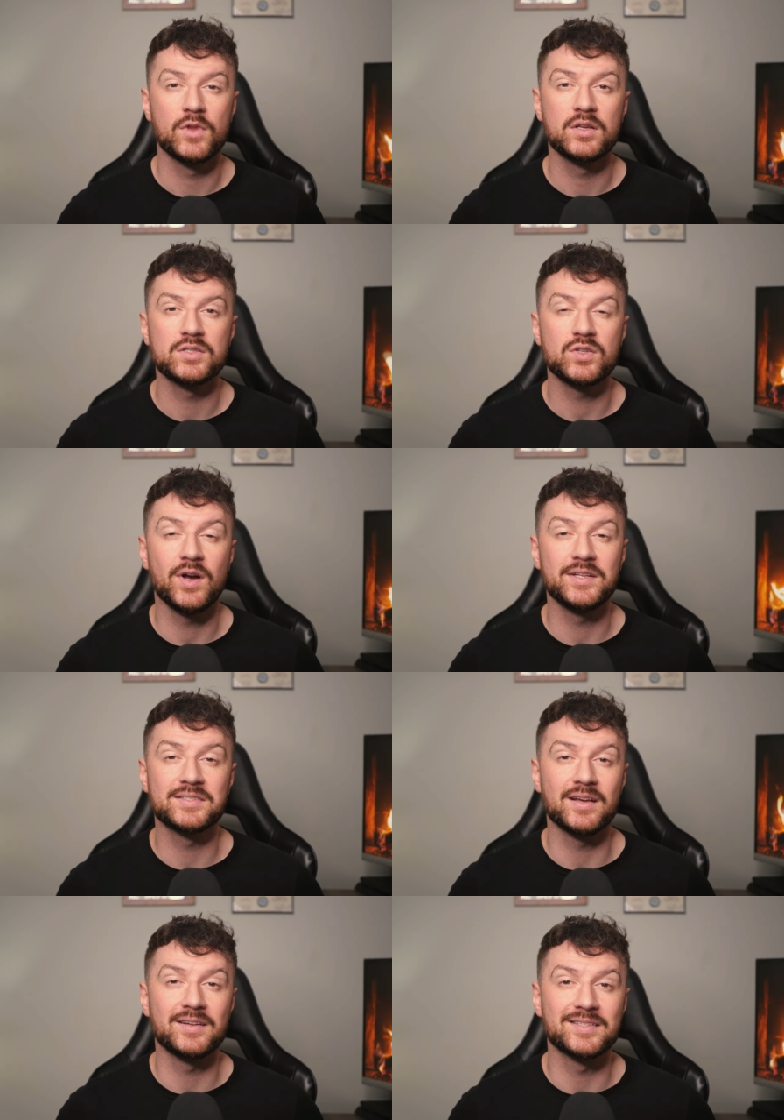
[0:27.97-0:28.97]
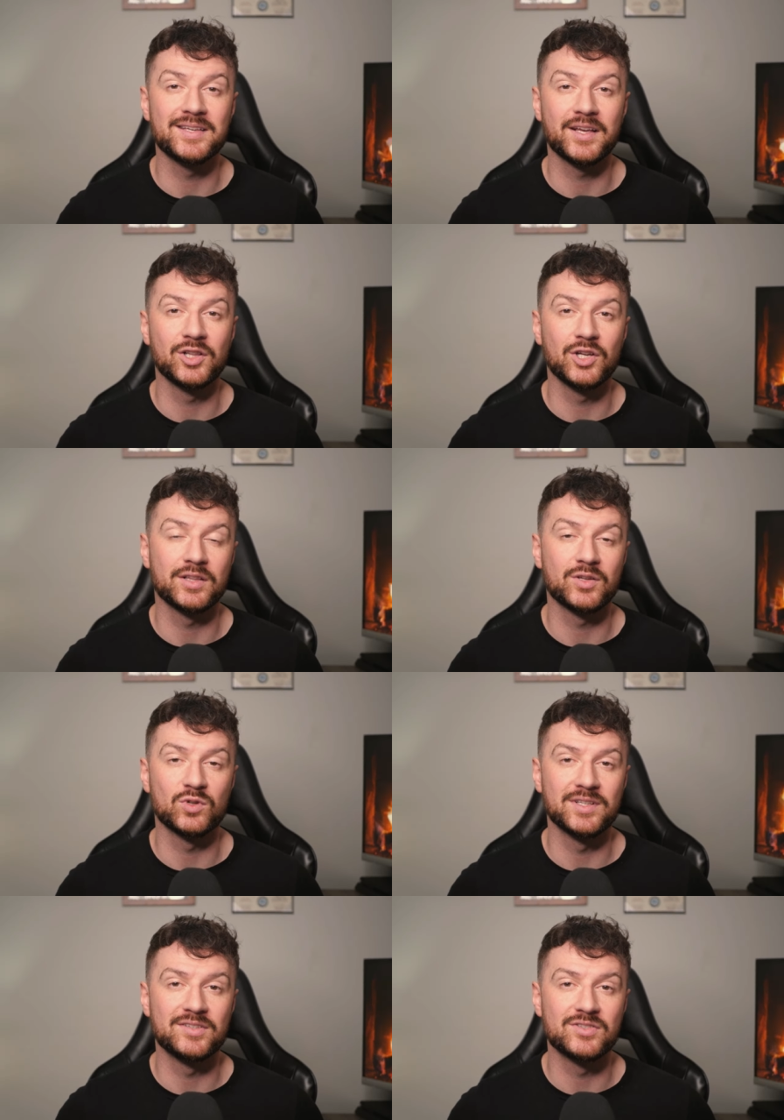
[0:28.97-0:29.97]
So I decided to take a look at the
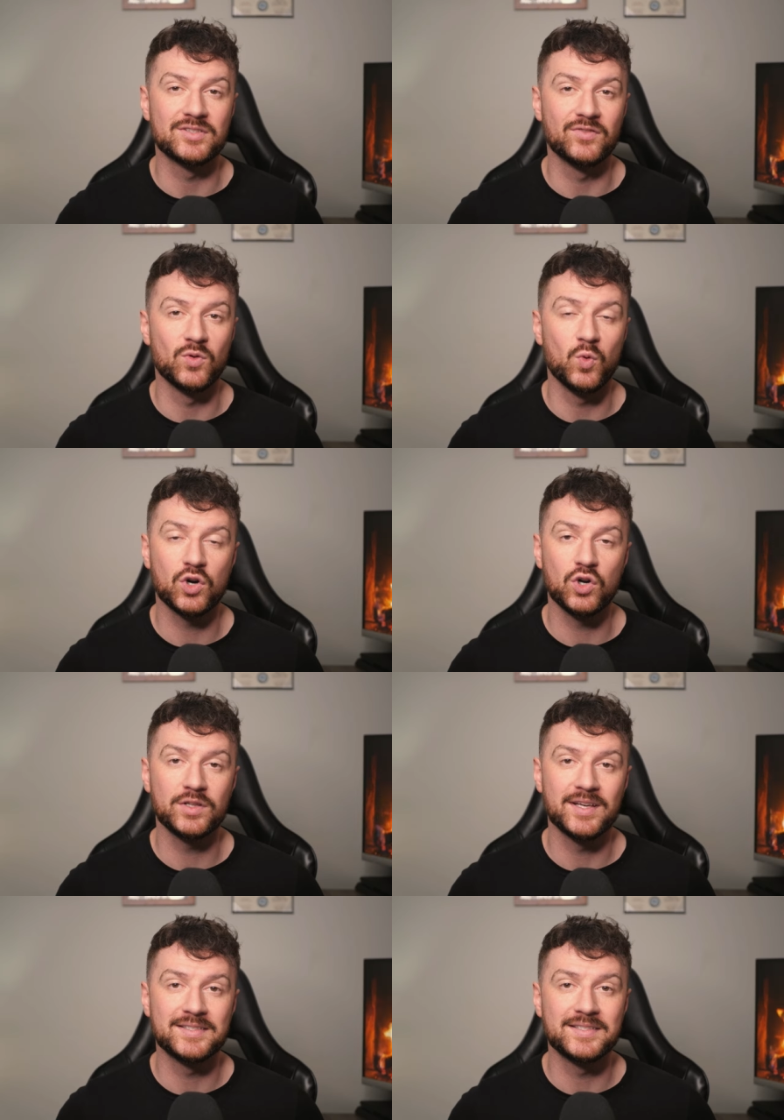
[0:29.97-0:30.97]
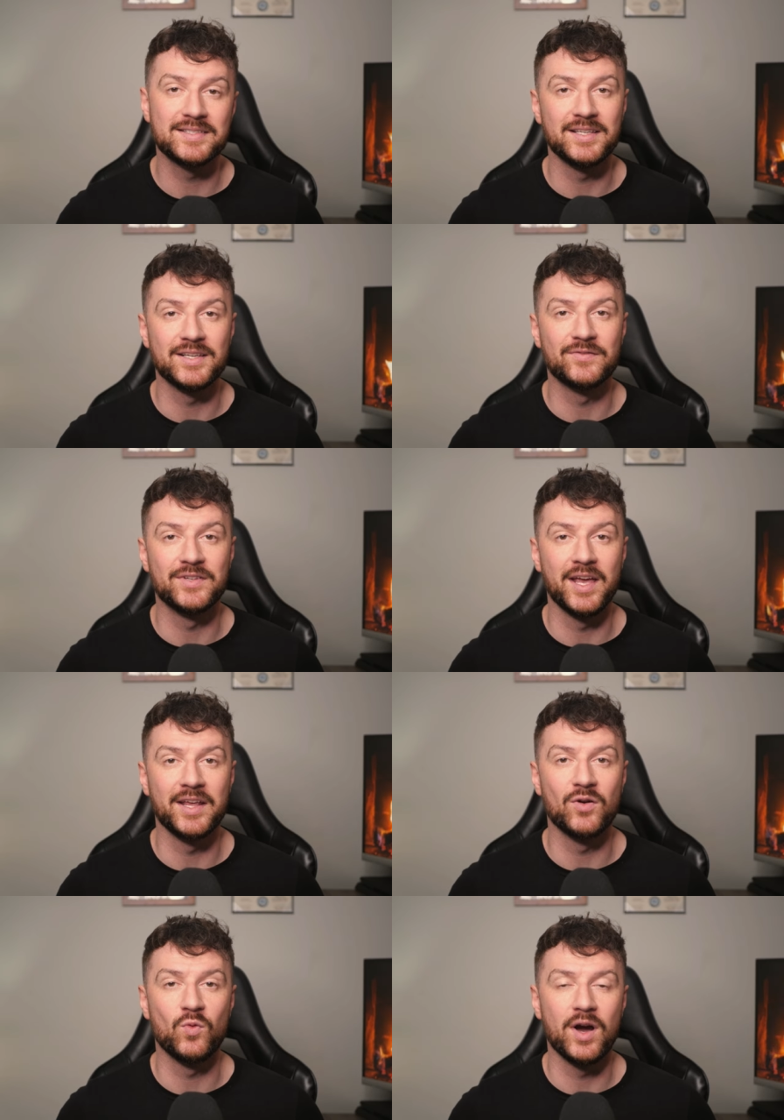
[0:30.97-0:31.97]
religions of the world and see if
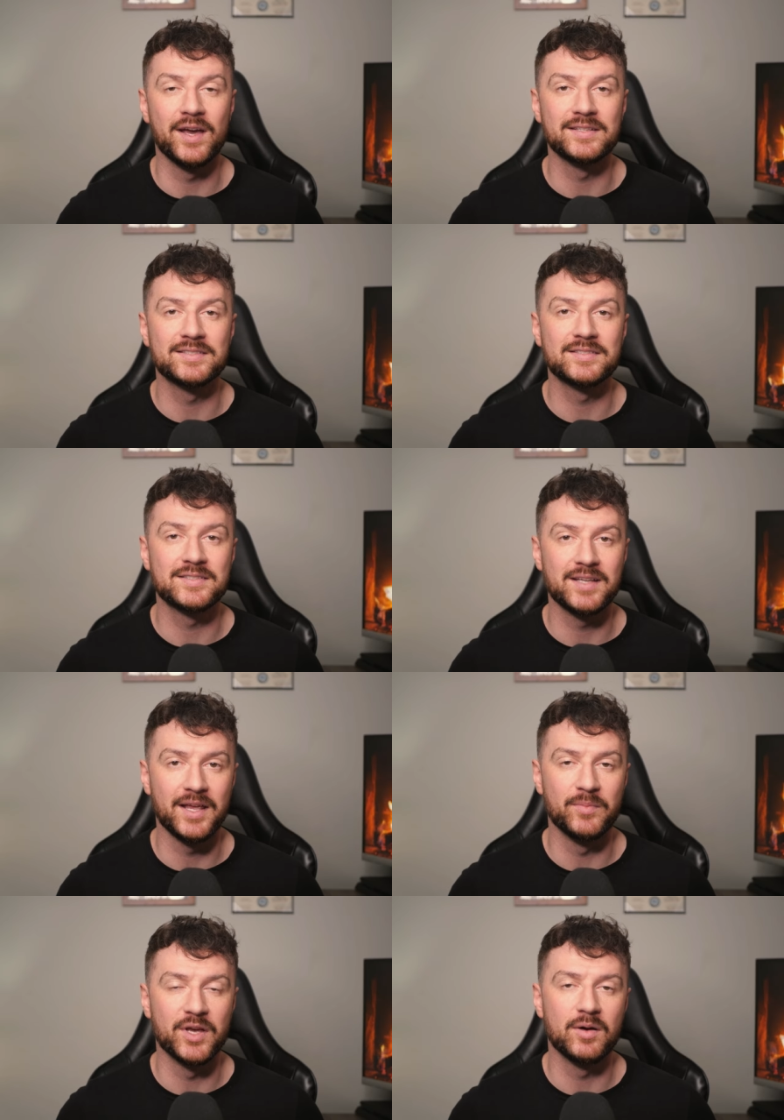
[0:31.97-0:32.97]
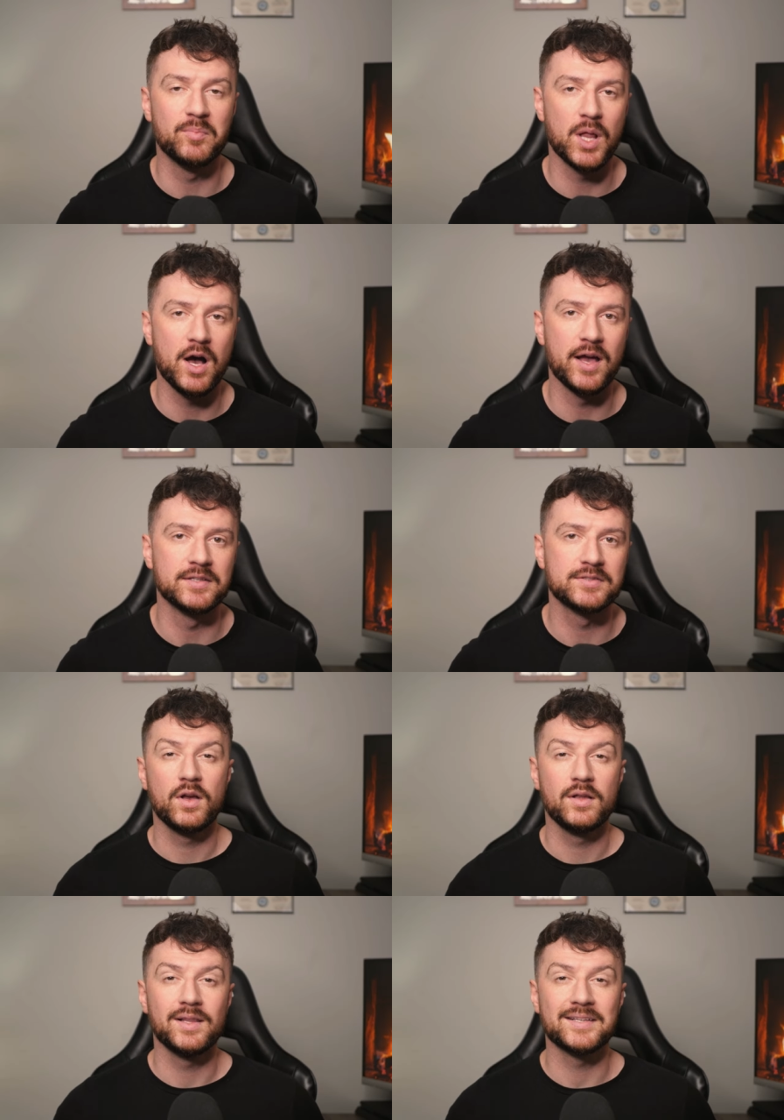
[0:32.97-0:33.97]
Dana White's statement
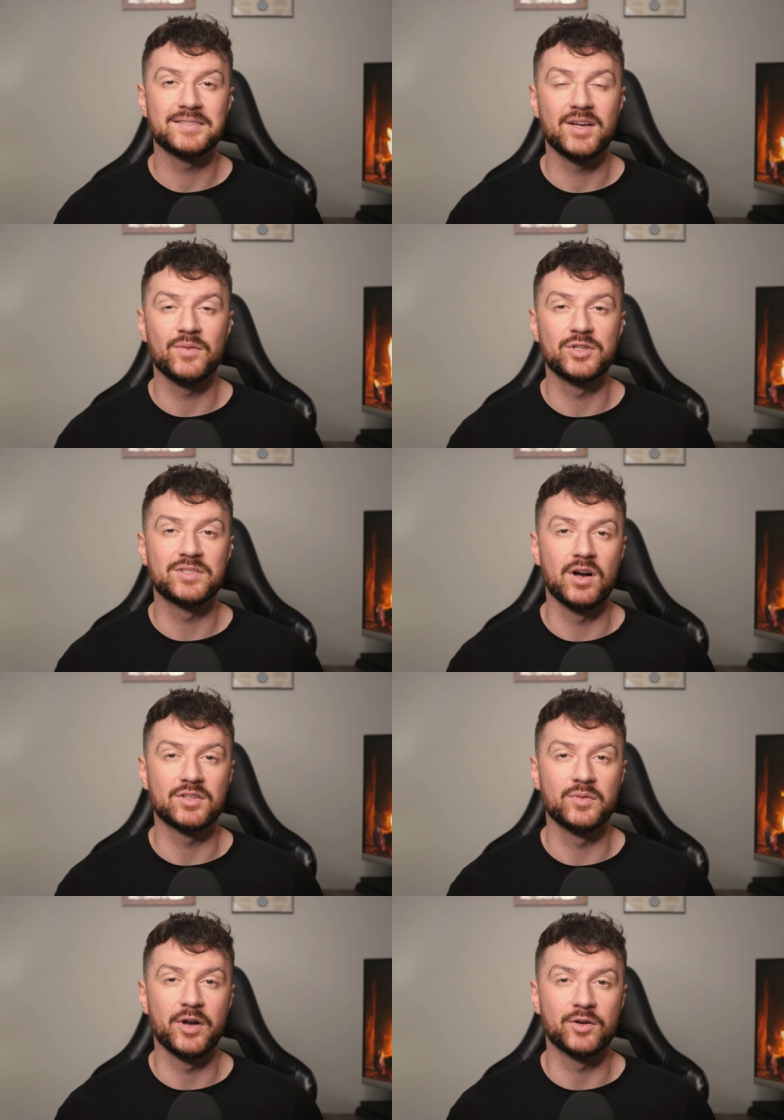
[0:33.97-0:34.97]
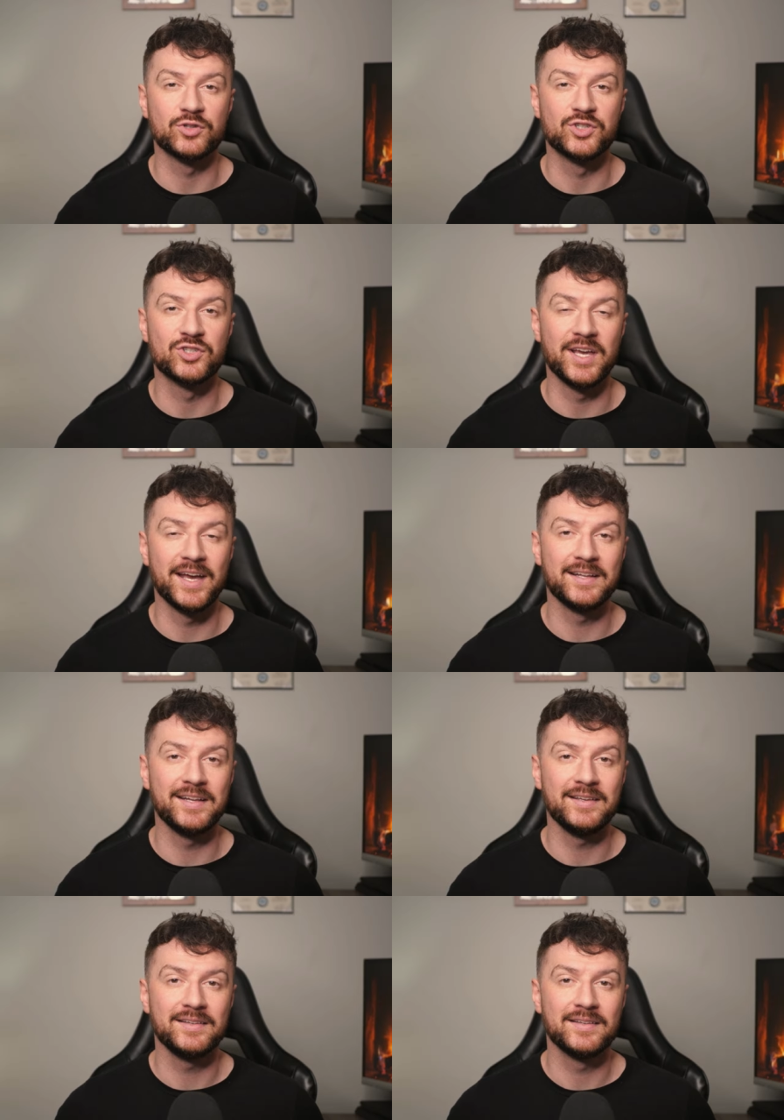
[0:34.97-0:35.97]
applies. Last time we talked about
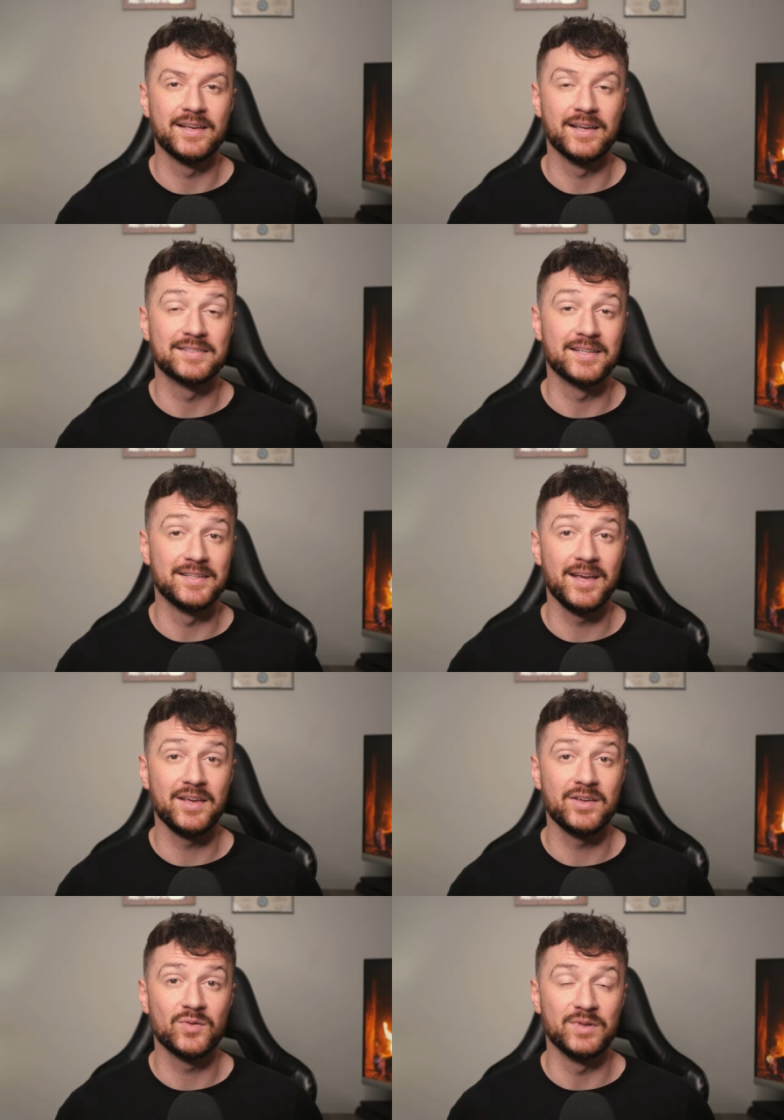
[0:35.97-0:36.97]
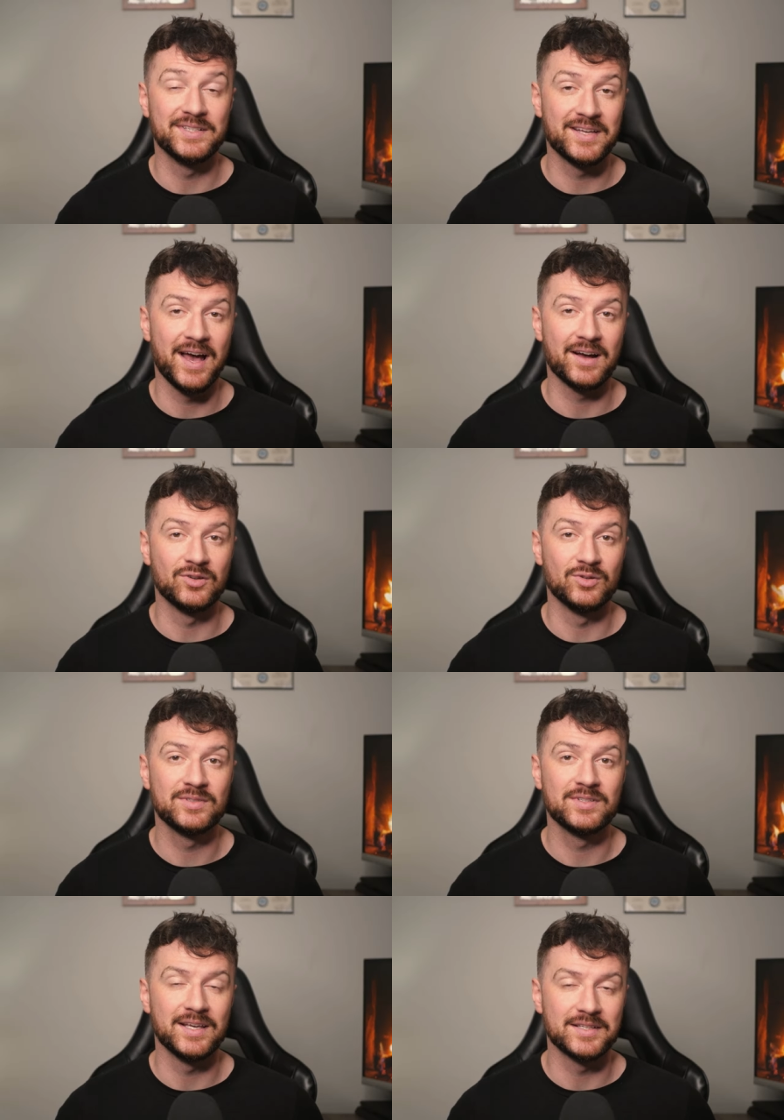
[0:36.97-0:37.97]
Christianity, and today we
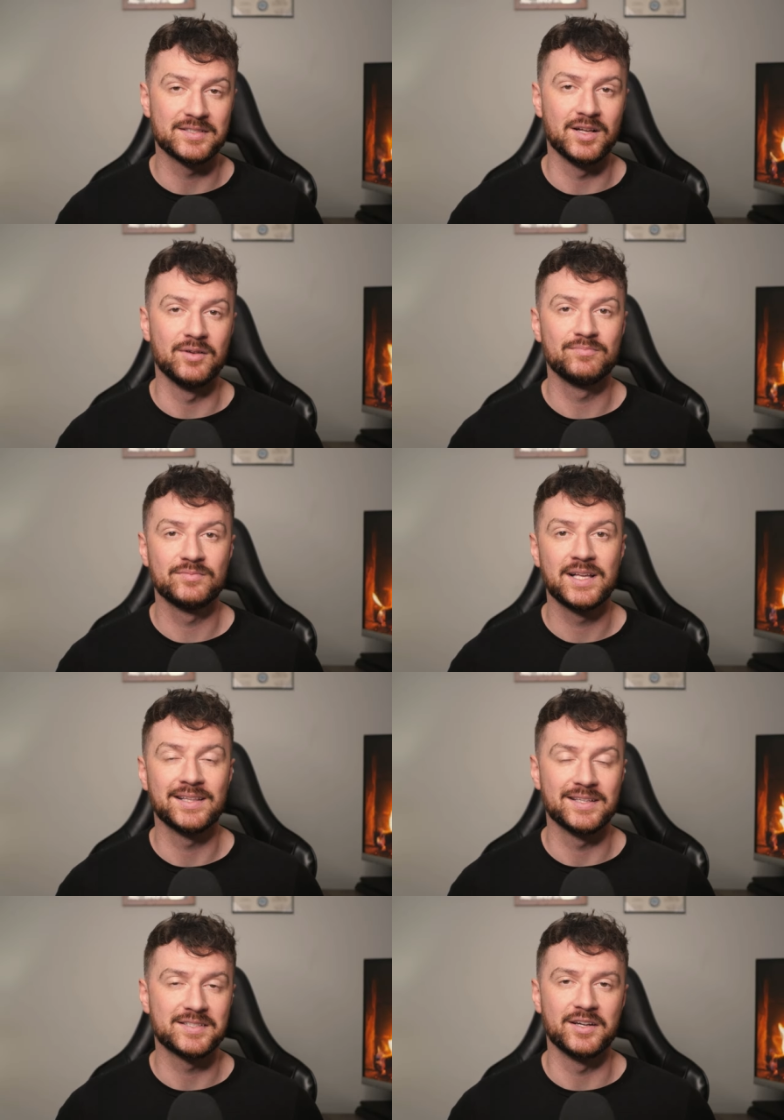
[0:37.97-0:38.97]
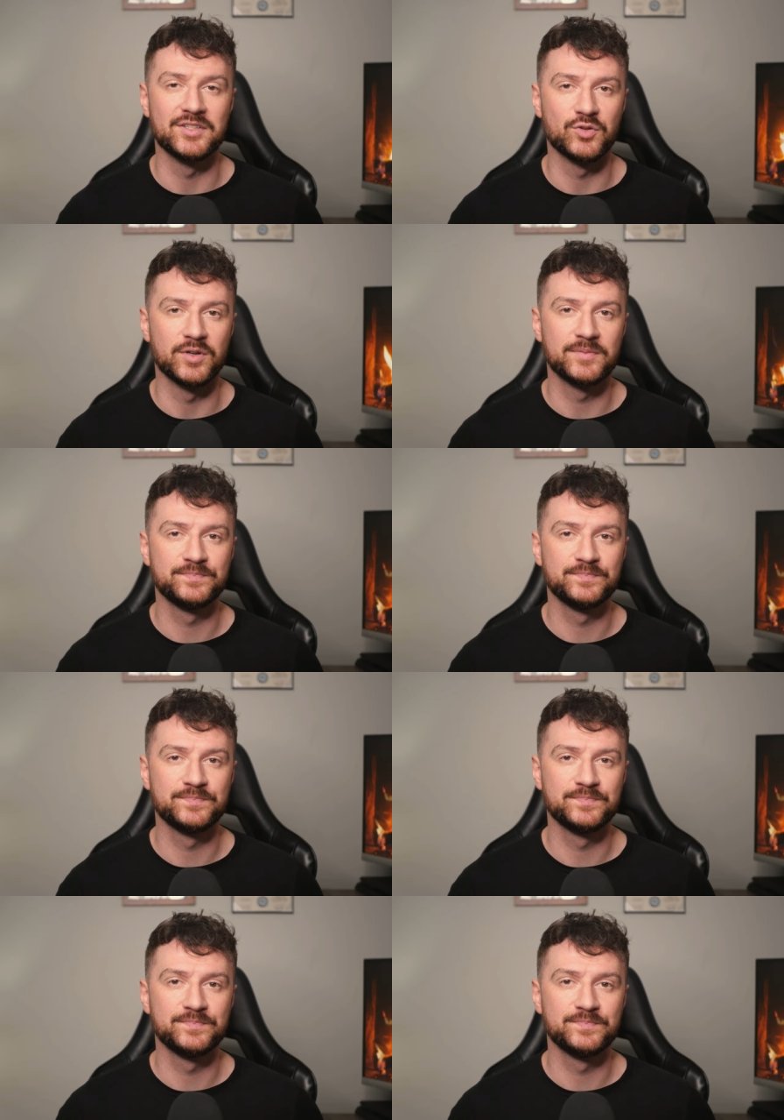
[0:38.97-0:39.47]
tackle Islam. Let's get into it.